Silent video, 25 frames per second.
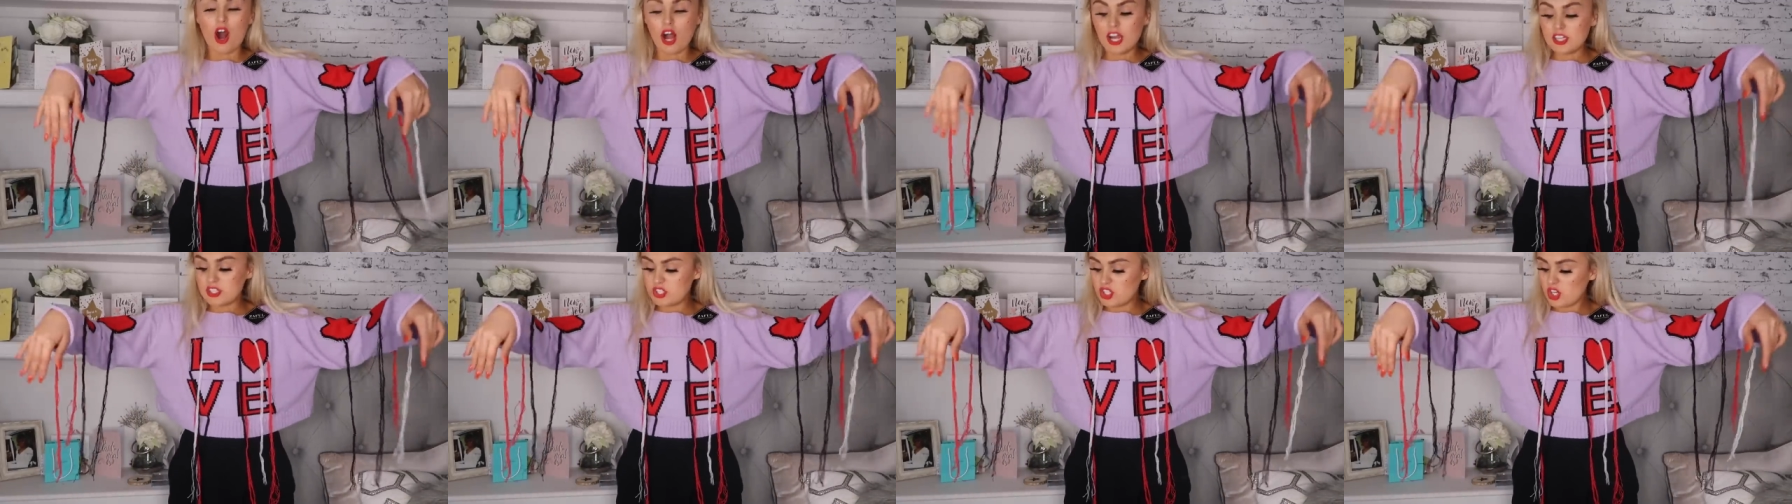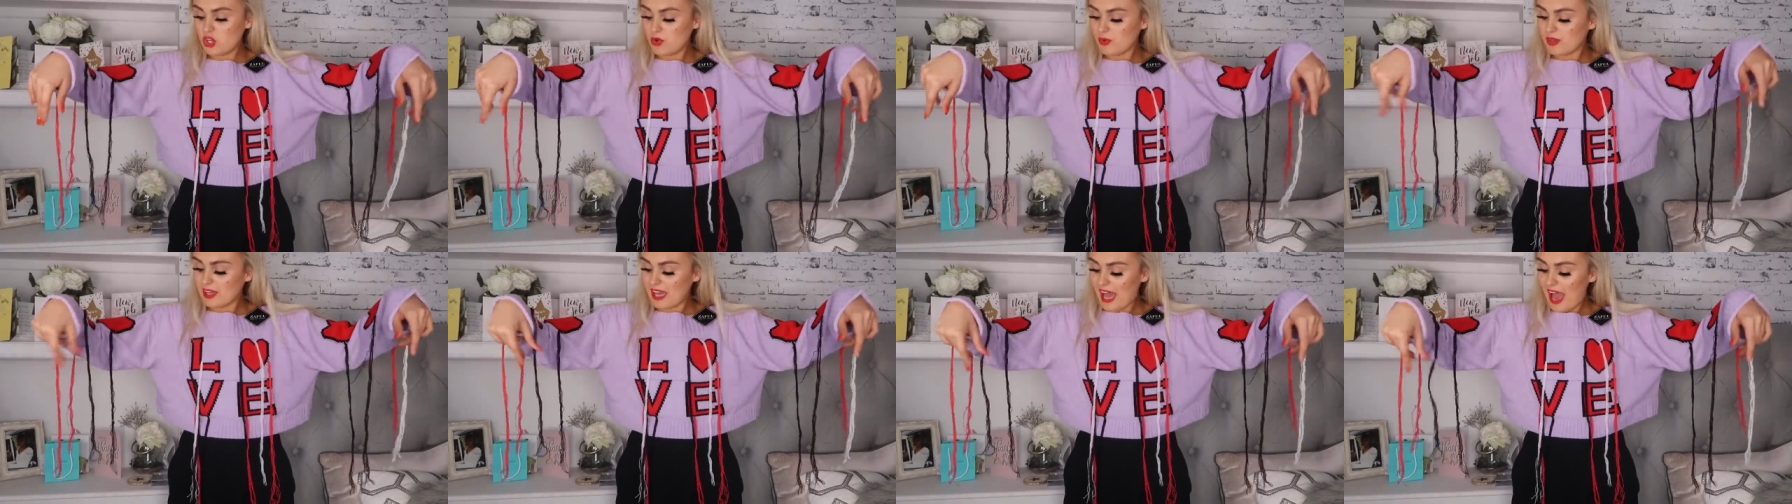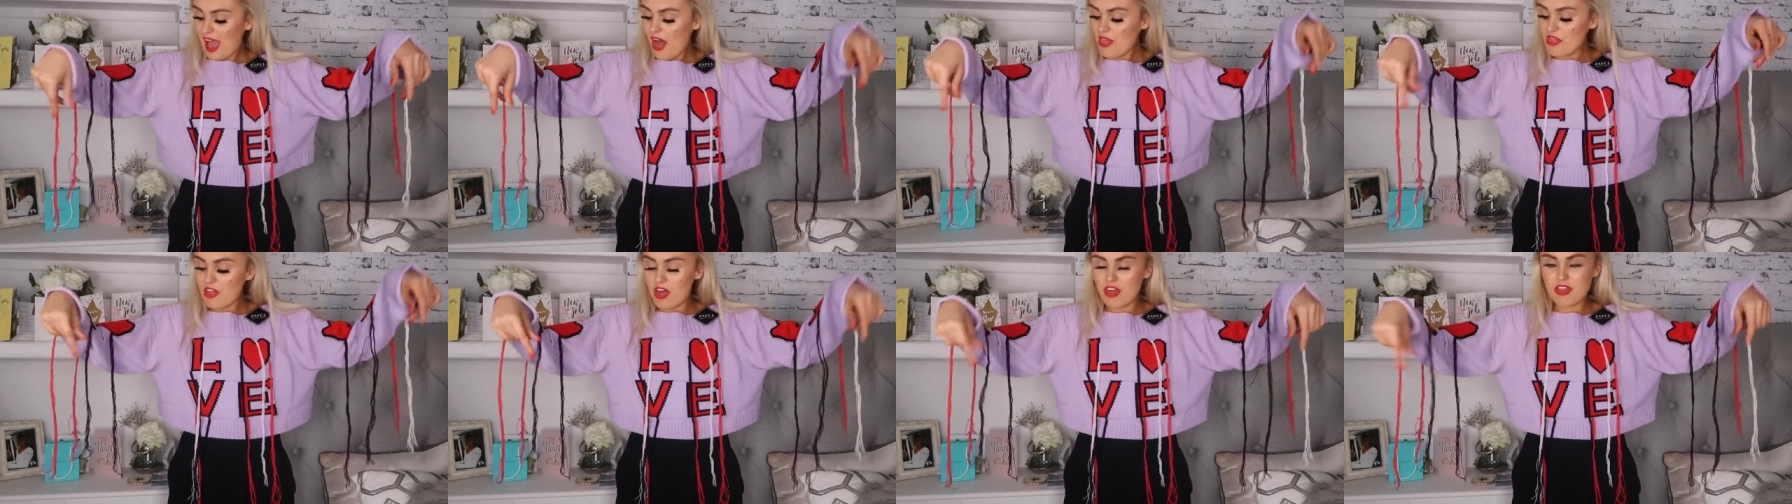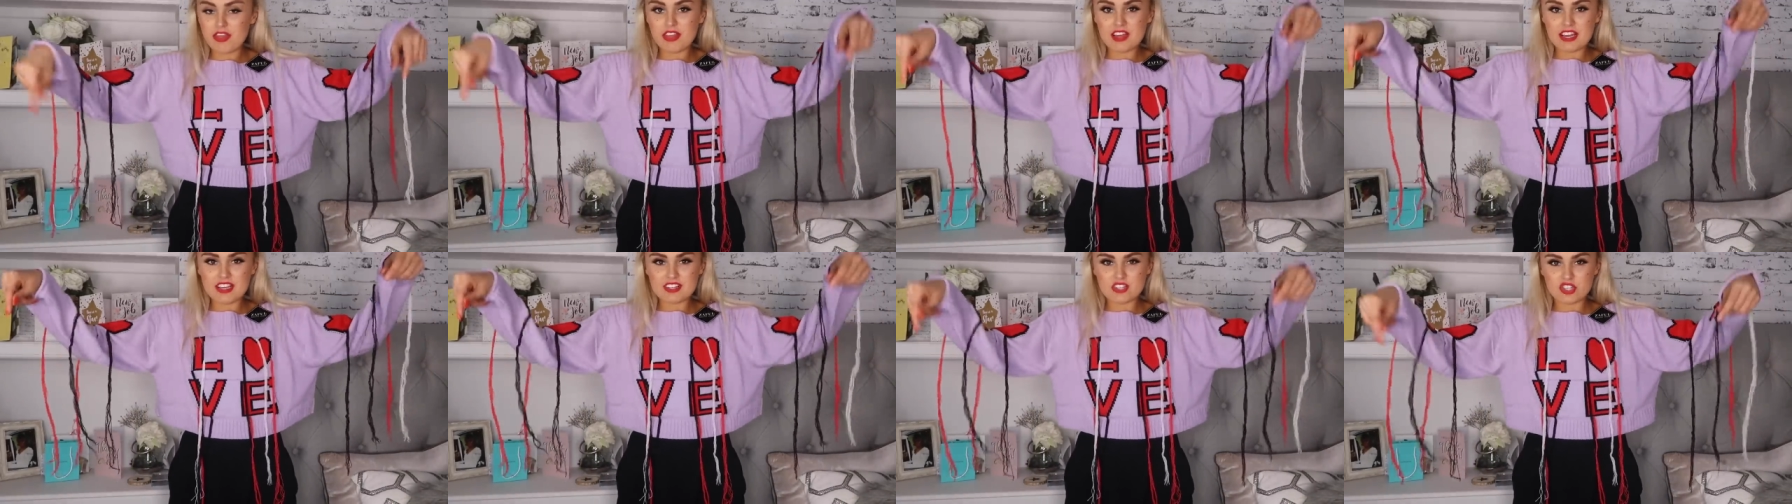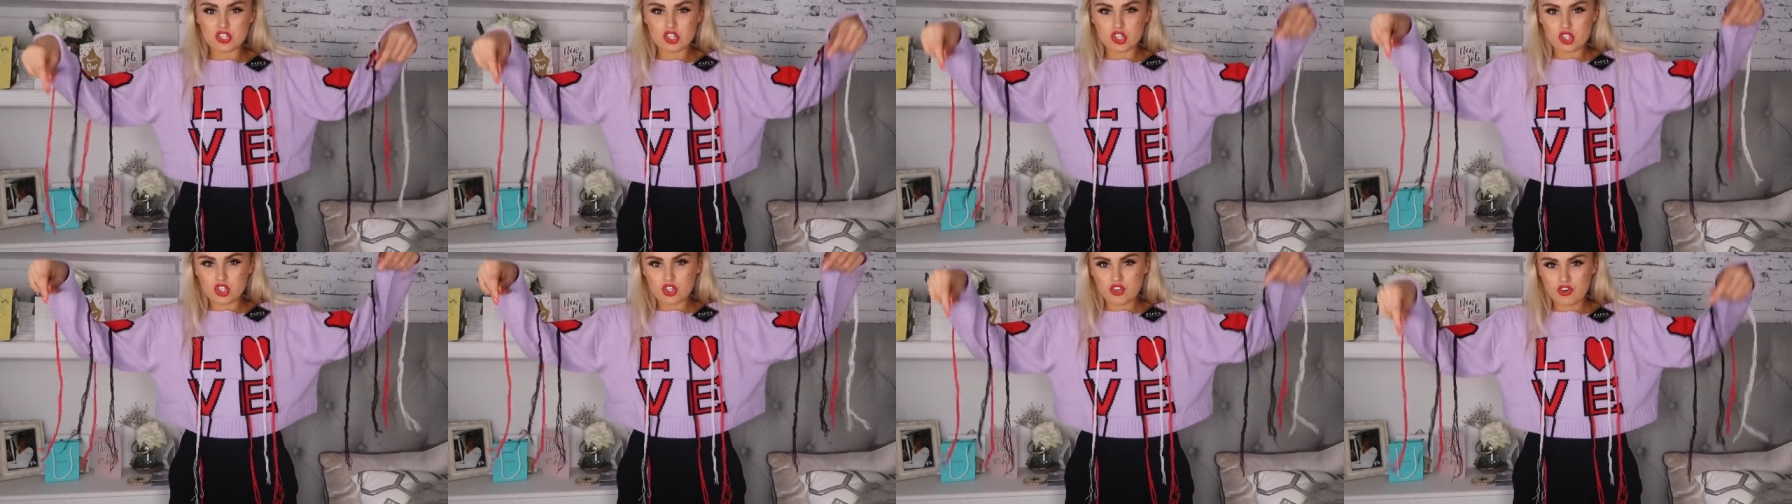I do get that
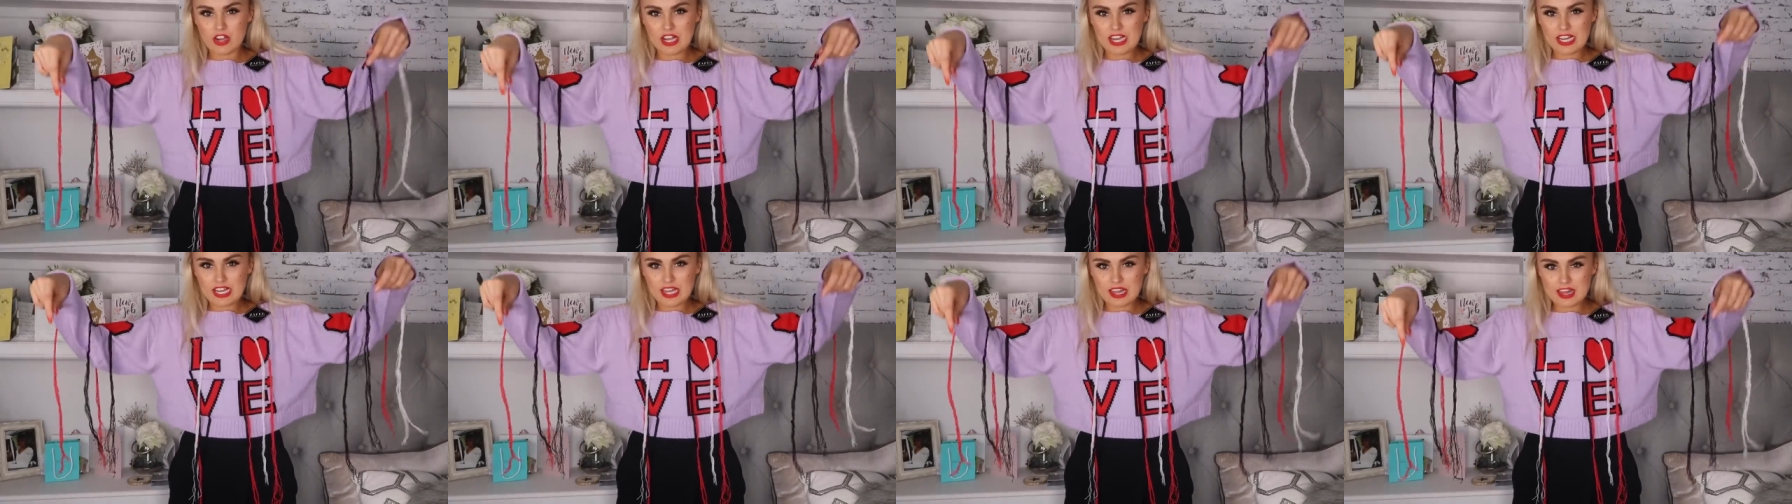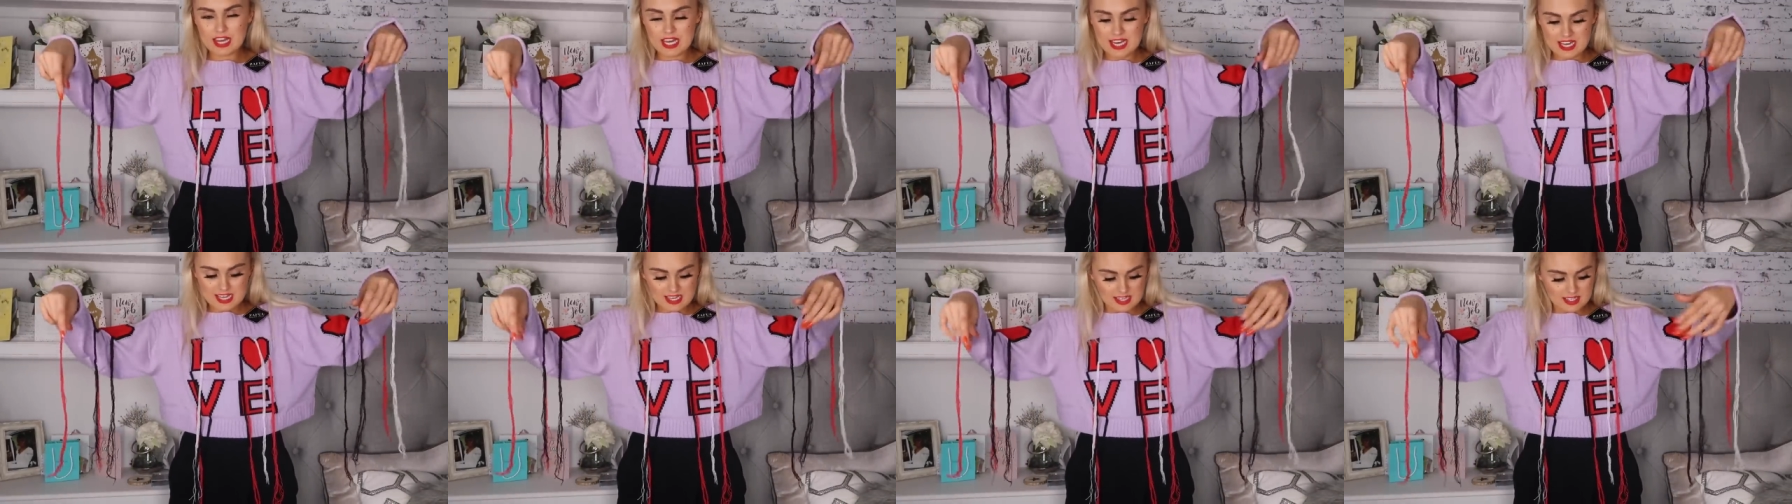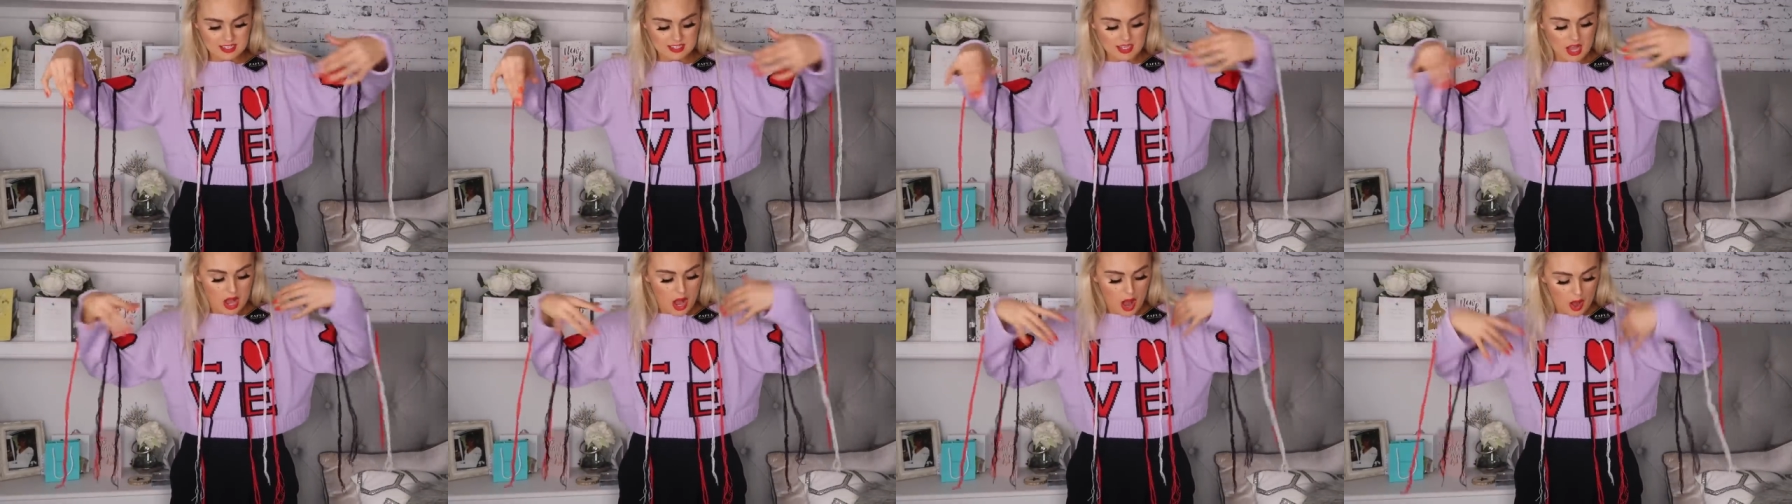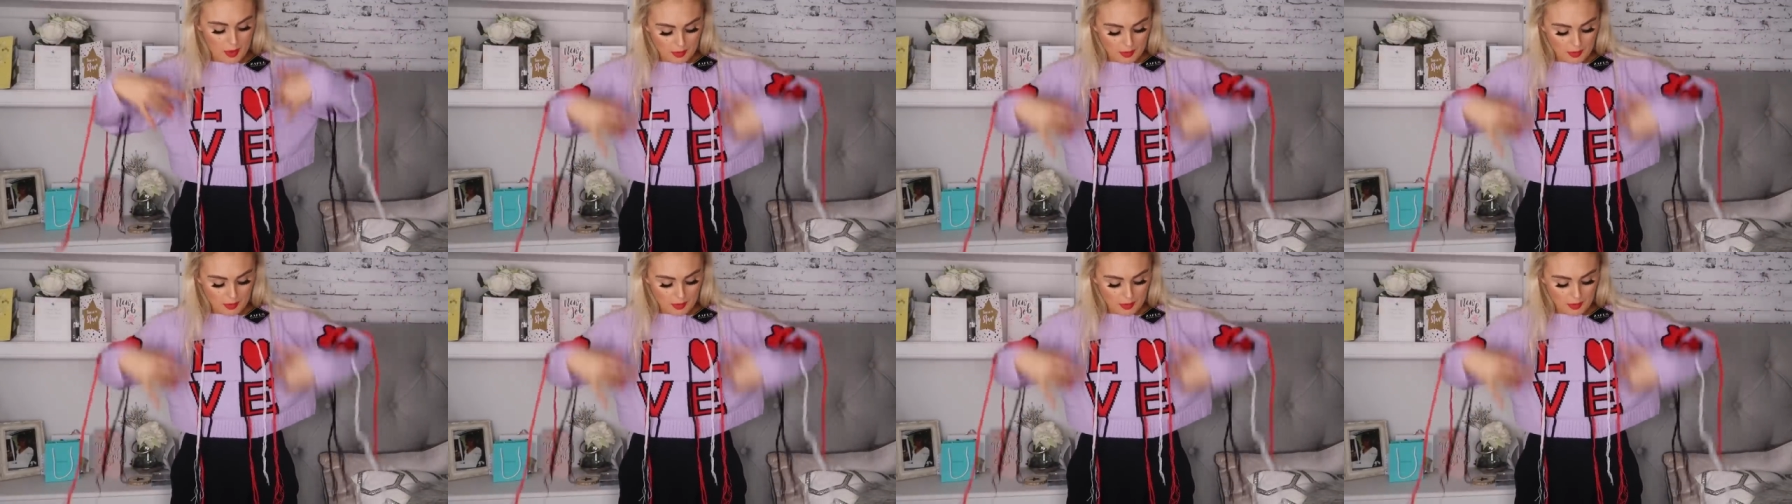these string things